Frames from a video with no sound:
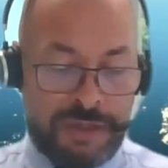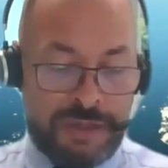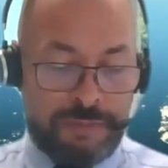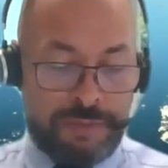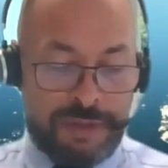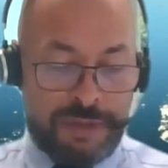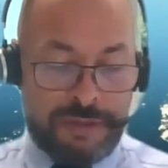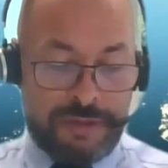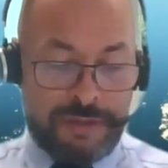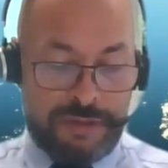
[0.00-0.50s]

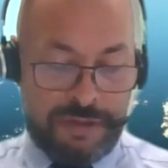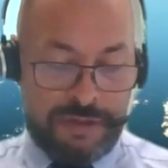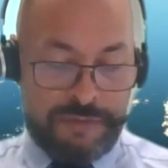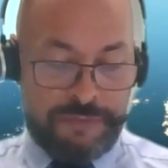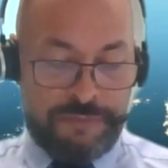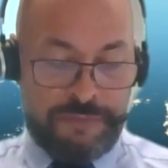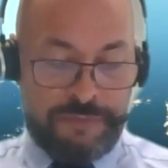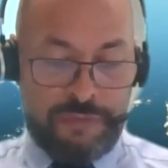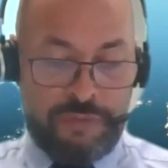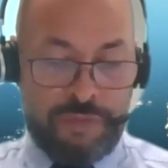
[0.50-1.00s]
plan
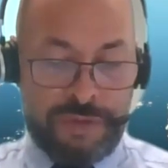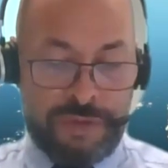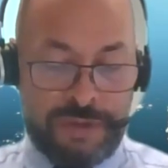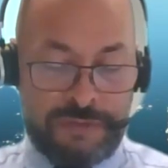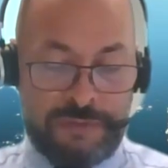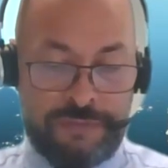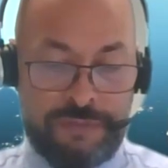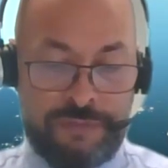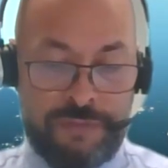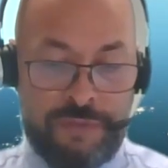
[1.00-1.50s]

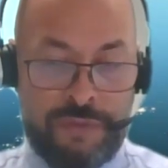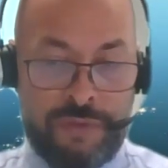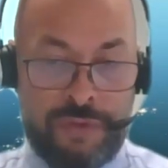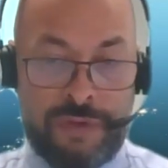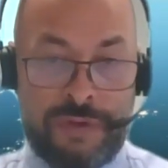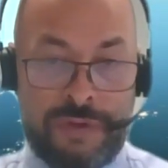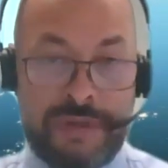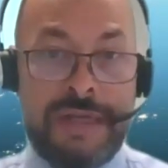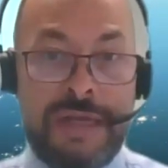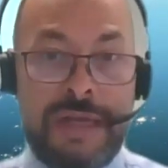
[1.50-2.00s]
forward
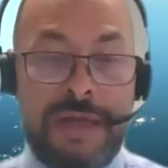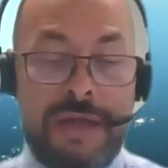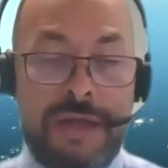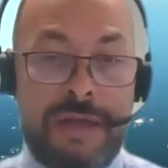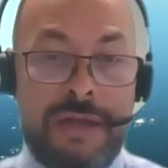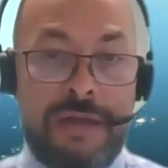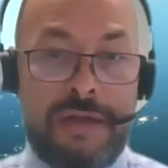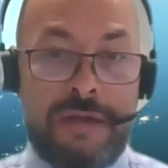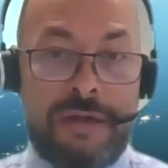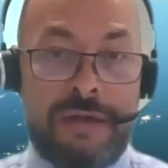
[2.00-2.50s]
for
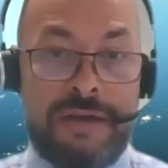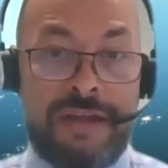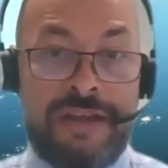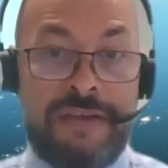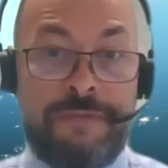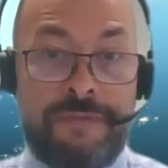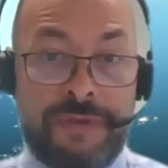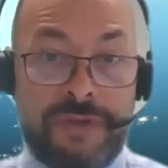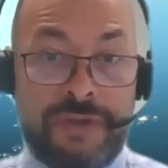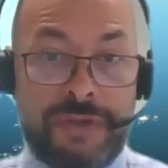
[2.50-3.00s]

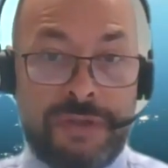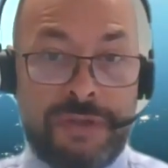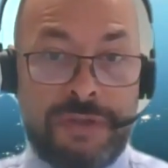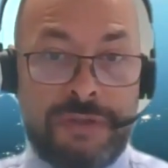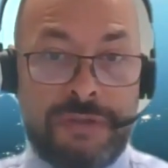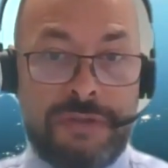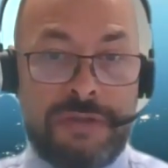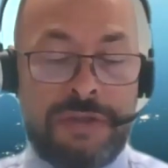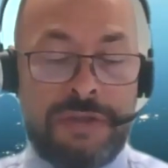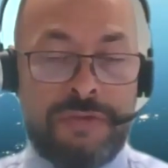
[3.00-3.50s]

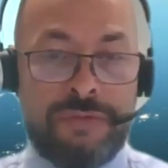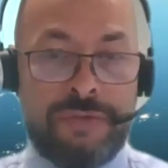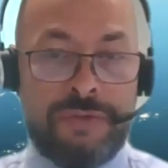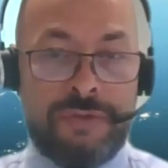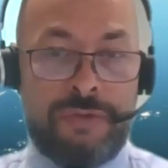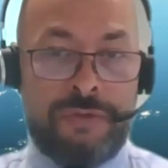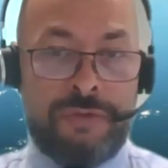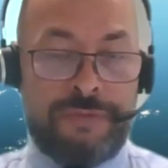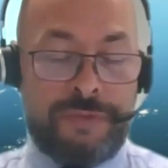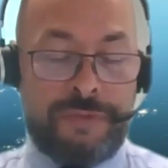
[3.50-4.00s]
efficient
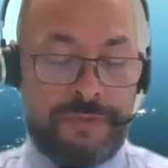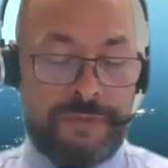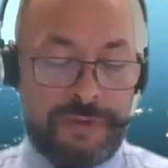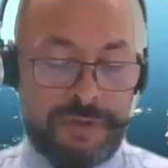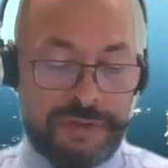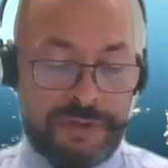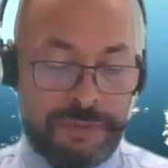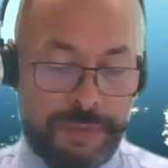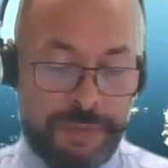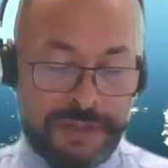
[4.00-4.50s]
use of
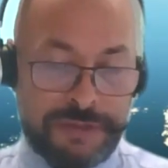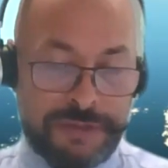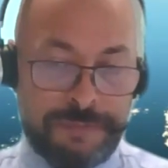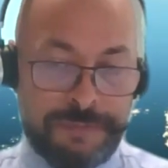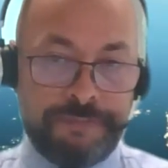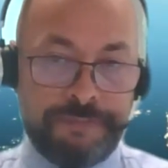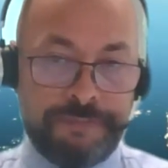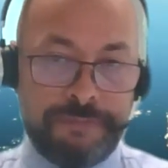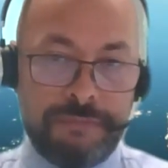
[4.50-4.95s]
airspace.